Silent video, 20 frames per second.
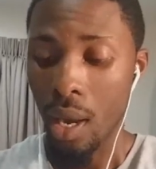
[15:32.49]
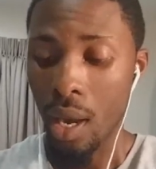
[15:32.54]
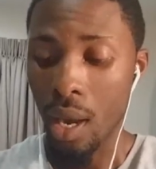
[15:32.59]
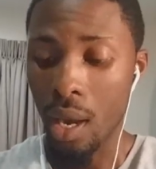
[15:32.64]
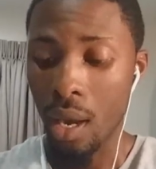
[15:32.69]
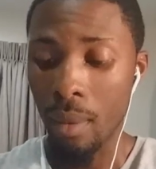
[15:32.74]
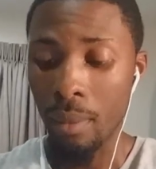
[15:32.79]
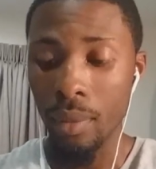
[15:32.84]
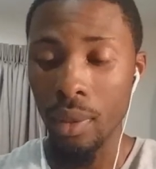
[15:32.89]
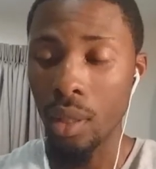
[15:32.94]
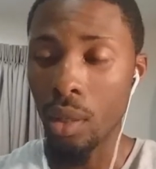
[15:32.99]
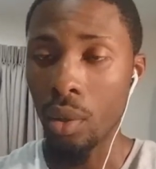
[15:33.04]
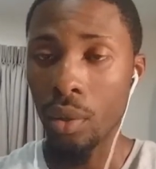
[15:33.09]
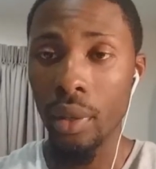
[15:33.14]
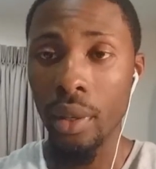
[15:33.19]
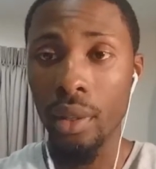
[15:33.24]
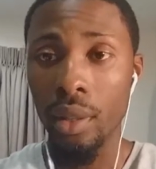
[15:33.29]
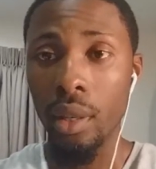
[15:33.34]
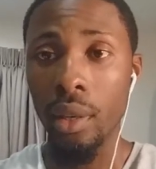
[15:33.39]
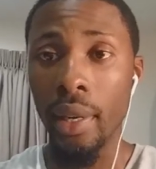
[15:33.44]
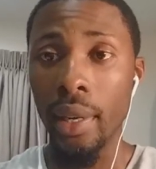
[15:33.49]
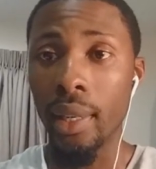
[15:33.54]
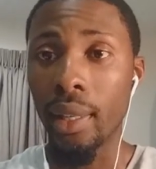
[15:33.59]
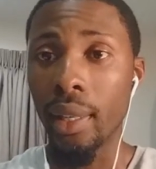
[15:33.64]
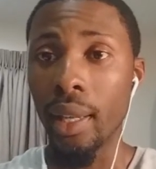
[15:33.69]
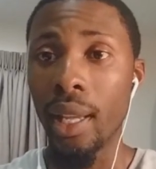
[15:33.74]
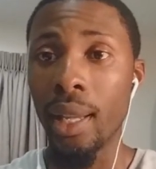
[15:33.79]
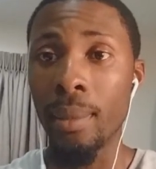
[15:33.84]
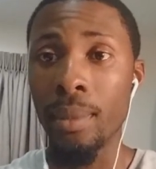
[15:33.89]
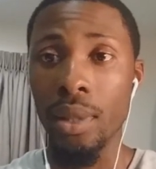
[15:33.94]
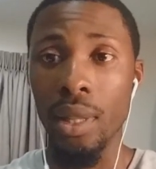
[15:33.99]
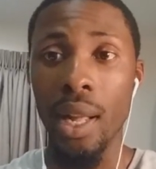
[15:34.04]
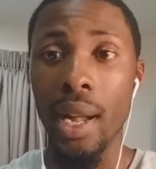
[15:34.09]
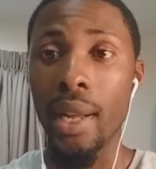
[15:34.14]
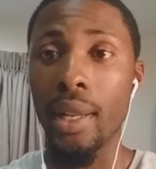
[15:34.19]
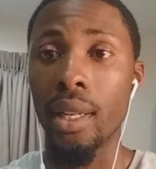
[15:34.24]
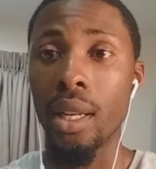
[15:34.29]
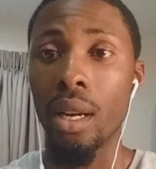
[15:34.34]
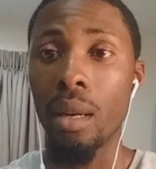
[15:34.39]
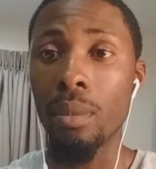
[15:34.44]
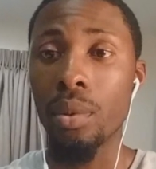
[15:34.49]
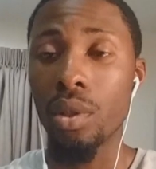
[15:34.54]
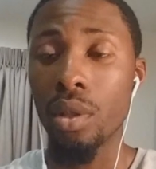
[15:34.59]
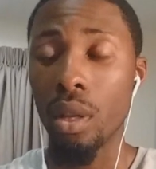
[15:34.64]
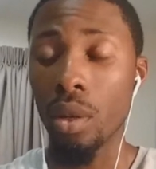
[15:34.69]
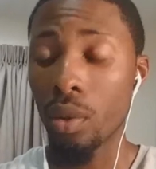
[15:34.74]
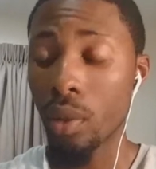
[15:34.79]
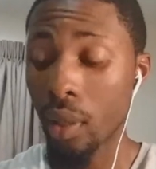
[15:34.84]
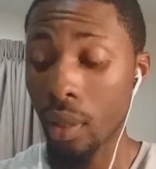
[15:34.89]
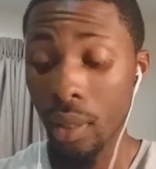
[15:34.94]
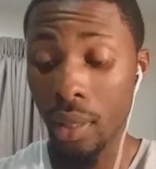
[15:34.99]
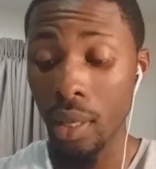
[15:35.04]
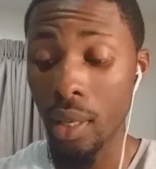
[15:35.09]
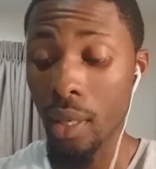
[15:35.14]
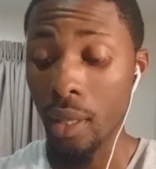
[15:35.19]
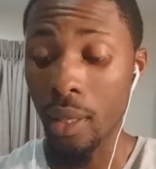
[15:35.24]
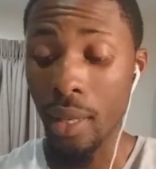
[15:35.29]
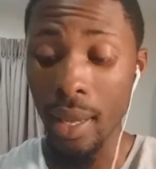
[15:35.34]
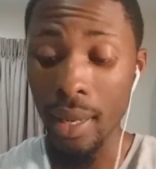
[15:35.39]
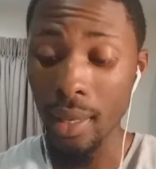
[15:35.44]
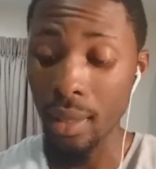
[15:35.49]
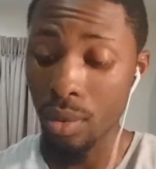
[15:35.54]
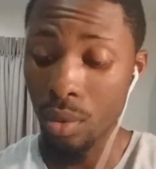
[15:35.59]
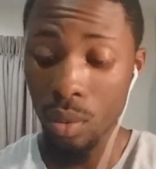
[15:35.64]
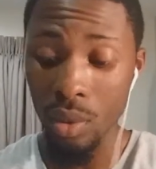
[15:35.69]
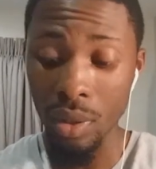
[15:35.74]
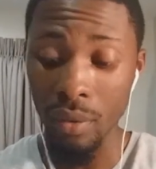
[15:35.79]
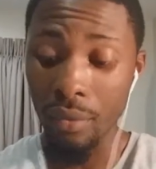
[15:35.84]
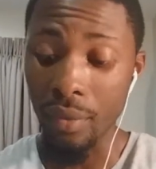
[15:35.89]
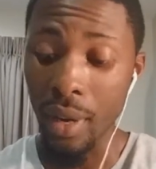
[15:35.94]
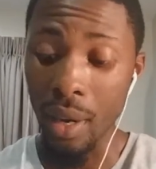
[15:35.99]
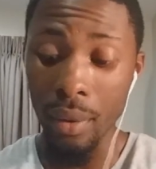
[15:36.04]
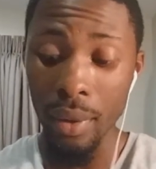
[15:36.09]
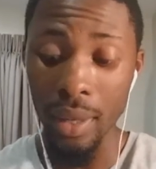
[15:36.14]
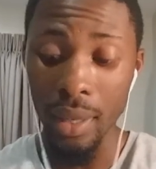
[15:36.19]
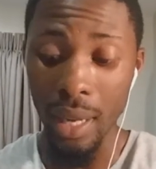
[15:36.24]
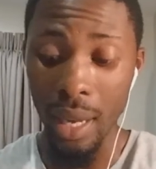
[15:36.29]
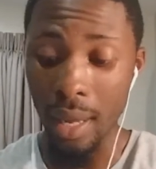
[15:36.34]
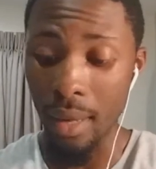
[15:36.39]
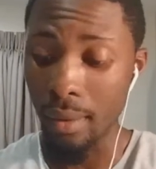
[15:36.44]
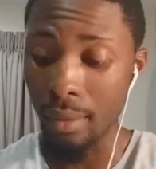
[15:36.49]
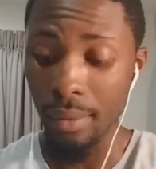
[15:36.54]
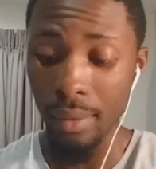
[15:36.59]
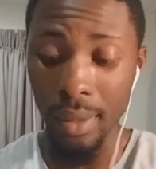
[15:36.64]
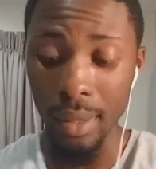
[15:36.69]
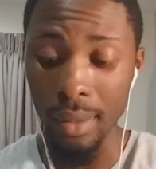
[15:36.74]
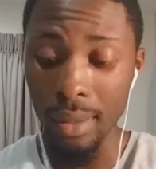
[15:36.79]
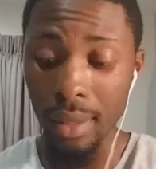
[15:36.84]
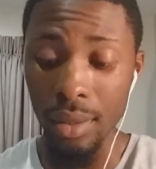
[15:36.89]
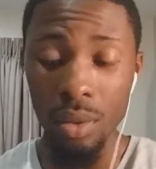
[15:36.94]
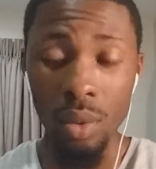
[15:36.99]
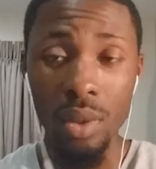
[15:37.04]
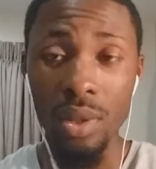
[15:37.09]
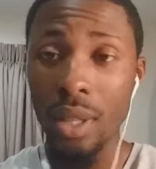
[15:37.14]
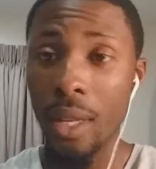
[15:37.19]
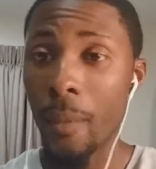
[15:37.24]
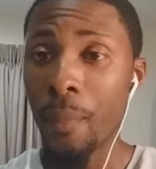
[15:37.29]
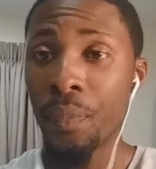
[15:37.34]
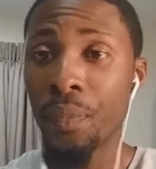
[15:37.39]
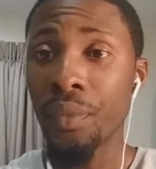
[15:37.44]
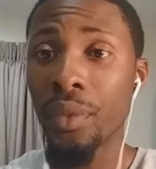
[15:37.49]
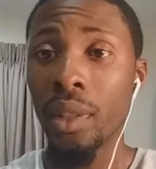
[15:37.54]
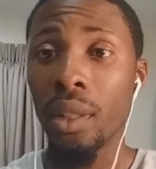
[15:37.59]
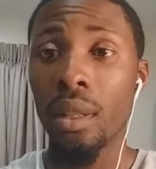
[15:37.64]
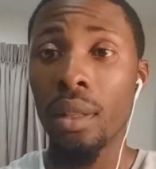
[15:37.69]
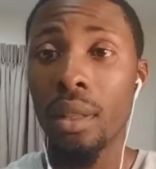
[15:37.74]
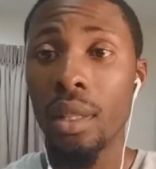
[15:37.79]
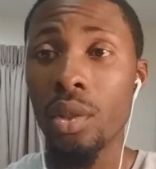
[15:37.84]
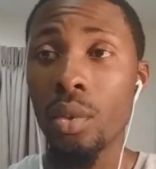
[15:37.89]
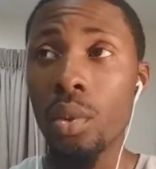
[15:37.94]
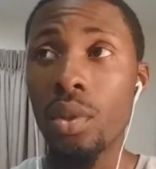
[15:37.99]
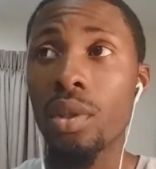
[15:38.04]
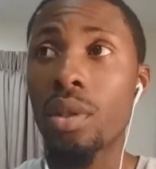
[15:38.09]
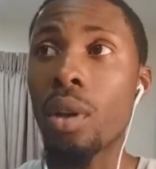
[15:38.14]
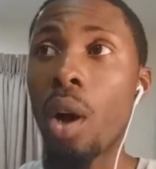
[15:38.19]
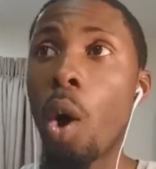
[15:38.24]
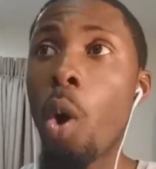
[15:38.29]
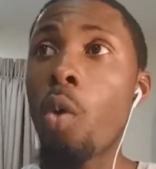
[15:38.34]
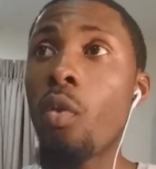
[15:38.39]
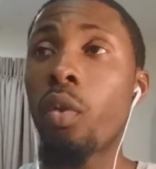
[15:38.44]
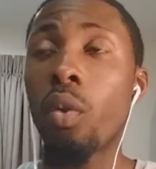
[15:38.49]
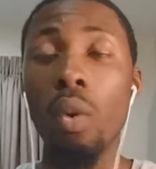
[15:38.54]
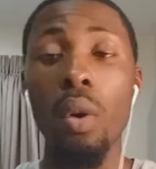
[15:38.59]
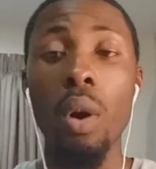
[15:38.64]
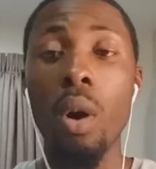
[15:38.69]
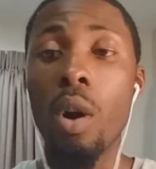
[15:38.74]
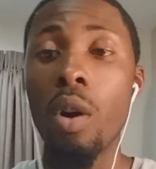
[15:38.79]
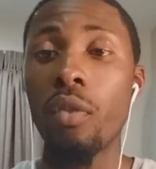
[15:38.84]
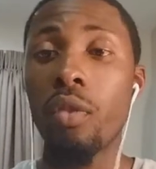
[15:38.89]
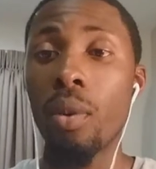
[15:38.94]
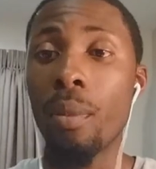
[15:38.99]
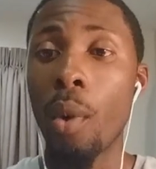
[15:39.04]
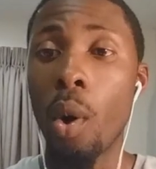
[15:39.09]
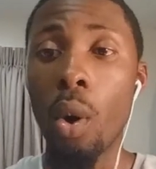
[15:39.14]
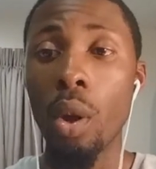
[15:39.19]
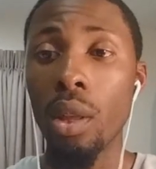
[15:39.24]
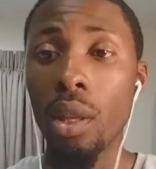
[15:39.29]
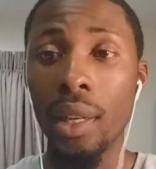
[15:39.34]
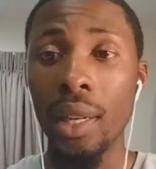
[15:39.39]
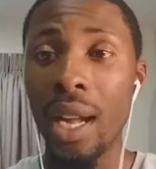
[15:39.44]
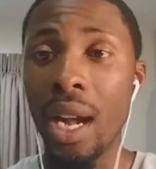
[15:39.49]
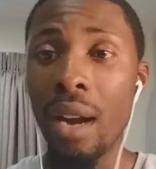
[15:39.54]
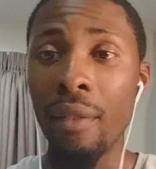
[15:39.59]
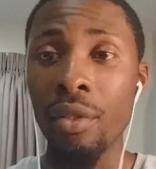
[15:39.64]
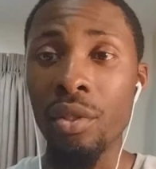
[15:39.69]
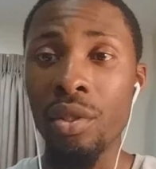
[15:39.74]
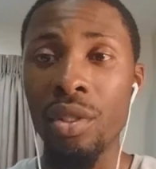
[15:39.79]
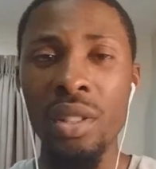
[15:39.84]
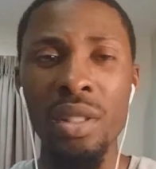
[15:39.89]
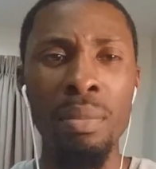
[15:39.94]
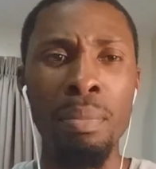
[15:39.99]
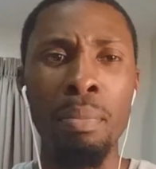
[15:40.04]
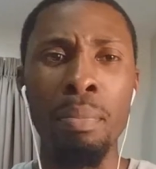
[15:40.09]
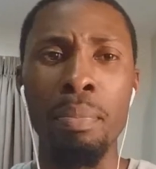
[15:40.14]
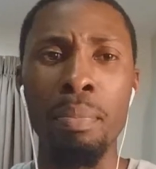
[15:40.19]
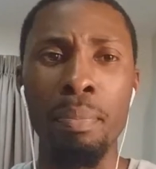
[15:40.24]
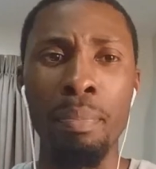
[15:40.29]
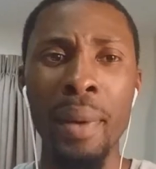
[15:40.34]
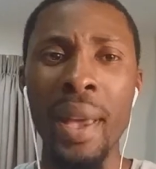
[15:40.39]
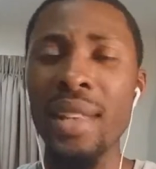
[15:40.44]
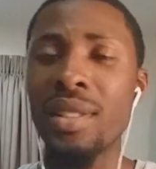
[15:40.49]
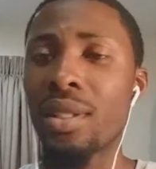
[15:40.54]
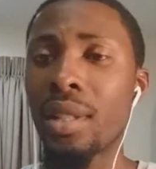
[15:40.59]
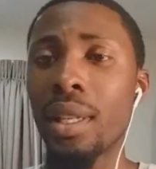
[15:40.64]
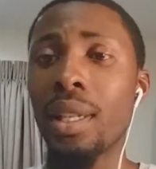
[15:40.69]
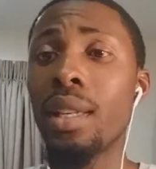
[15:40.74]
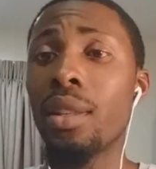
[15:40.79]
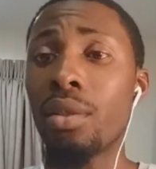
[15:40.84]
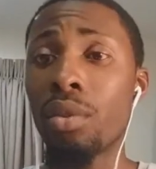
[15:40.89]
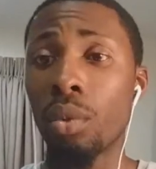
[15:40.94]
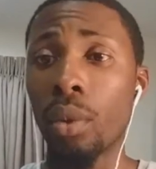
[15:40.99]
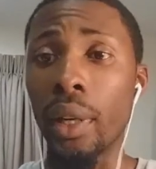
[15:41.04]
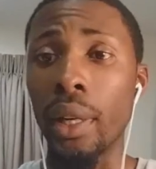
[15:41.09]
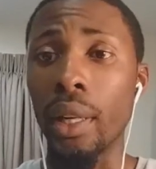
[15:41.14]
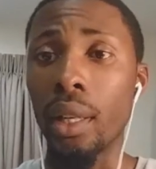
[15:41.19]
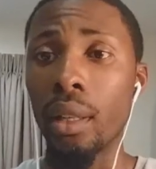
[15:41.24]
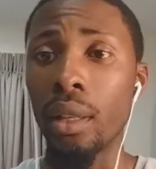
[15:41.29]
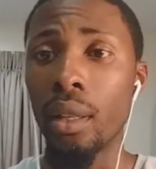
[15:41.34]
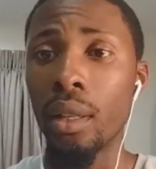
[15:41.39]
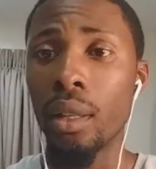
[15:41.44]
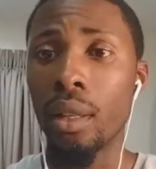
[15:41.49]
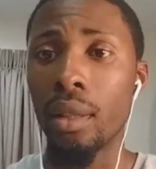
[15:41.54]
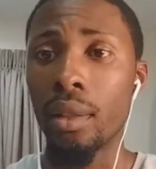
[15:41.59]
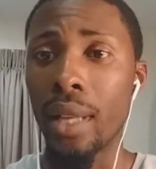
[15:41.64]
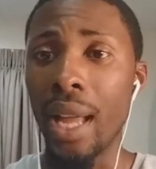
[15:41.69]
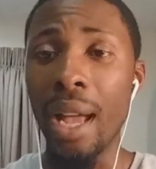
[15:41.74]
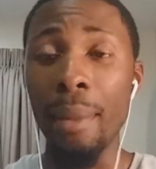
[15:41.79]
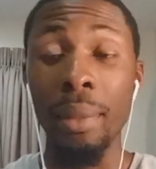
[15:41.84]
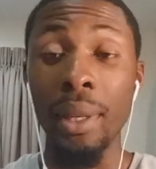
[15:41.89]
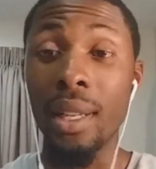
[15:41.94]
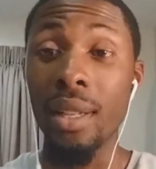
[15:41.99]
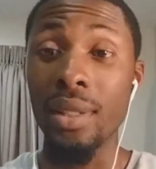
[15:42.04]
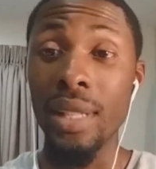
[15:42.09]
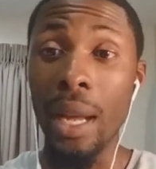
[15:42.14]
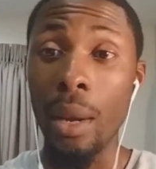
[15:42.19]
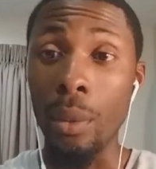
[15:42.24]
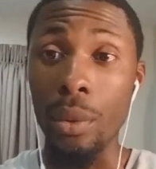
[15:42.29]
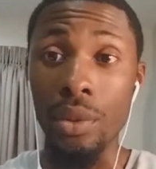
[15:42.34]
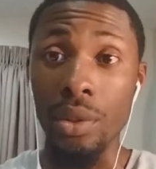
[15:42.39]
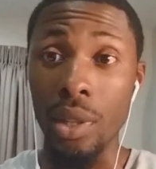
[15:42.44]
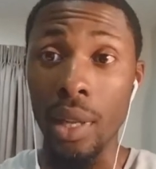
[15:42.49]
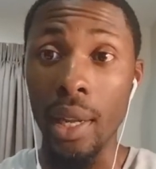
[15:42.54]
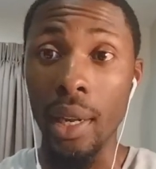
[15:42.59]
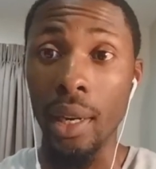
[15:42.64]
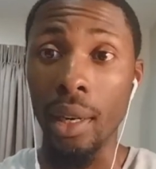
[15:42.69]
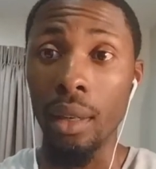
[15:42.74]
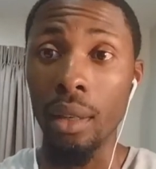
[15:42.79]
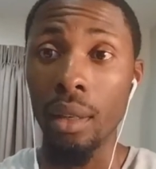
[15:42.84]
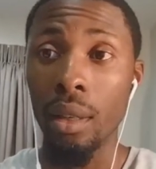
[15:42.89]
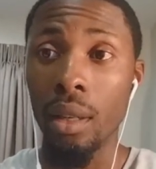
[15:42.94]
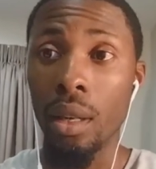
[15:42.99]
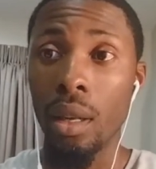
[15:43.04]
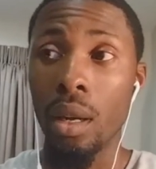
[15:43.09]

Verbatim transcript: You know, their hit games lined up, so they're good. And this was a very this was overall, from all of the conferences, best E3. Not because I was there,